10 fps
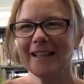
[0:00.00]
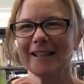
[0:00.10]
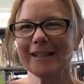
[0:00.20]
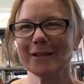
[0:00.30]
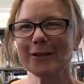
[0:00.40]

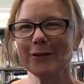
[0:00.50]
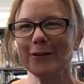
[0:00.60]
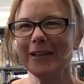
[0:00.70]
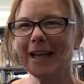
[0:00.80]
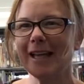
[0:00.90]
This
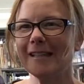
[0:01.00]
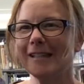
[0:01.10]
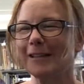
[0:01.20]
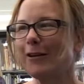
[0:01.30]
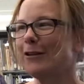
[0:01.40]
suitcase
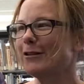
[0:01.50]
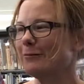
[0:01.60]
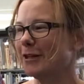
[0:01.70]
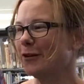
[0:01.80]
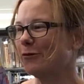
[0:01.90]
is going to
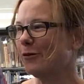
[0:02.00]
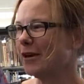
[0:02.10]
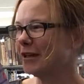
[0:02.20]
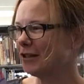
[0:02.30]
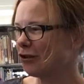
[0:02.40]
be
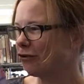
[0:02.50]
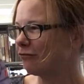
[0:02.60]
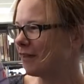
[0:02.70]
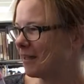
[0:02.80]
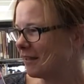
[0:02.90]
quite a
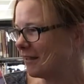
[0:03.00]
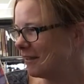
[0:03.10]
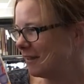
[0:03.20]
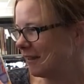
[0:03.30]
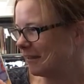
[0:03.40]
treat,
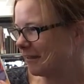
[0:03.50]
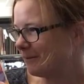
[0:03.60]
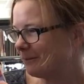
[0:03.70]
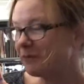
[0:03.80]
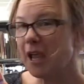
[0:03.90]
isn't it?
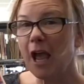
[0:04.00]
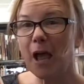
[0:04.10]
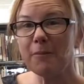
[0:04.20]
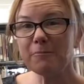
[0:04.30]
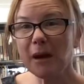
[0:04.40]

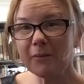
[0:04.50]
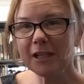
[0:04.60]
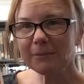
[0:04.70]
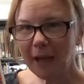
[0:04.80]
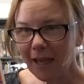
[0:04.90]

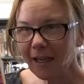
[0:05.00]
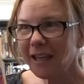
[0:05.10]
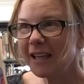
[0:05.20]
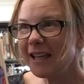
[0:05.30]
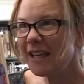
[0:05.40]
Mummy's
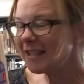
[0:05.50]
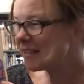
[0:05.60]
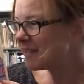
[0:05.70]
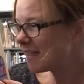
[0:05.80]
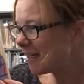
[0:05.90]
packing is
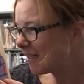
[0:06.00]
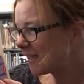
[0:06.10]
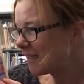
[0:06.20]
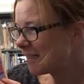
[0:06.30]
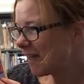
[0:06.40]

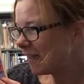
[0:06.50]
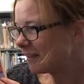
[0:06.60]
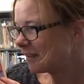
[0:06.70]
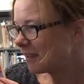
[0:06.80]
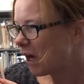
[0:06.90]
nearly
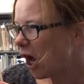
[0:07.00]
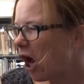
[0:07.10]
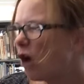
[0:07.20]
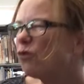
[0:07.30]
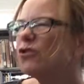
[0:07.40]
done.
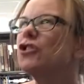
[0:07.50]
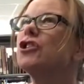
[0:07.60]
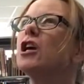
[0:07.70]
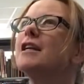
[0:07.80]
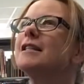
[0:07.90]
I'll
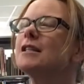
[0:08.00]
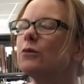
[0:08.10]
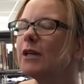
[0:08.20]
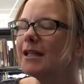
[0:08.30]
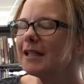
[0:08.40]
just
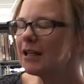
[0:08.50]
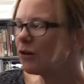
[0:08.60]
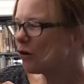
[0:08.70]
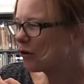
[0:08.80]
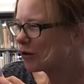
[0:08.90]
squeeze
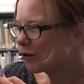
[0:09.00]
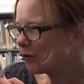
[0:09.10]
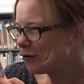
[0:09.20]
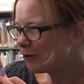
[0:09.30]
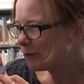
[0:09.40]
in her
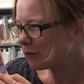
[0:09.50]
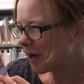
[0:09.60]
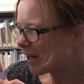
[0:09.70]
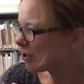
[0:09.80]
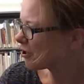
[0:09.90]

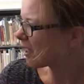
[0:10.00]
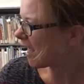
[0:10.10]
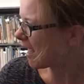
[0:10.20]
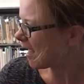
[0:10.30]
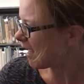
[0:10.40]
toothbrush
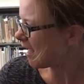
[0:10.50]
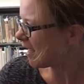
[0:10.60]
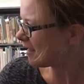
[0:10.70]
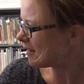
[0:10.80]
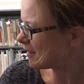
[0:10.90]

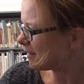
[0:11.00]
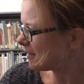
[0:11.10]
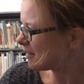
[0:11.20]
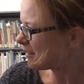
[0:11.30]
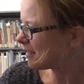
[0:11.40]

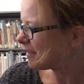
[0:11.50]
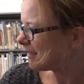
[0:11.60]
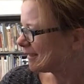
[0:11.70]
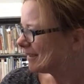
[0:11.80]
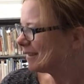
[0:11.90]
and
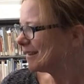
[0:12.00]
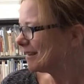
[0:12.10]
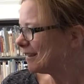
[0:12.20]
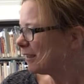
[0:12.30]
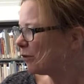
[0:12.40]

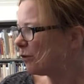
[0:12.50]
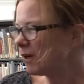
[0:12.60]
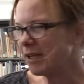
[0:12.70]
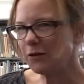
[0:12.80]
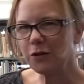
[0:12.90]

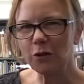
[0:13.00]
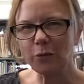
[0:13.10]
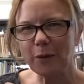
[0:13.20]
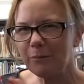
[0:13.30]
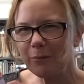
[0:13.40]
what else could
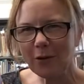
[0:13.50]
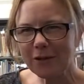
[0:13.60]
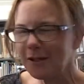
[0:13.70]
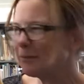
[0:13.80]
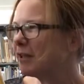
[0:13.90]
we
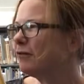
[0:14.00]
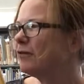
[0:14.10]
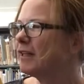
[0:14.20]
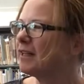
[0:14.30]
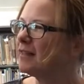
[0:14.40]
possibly
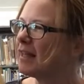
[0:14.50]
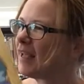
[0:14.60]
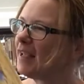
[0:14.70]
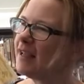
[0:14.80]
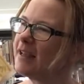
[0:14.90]
fit in
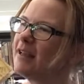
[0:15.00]
there?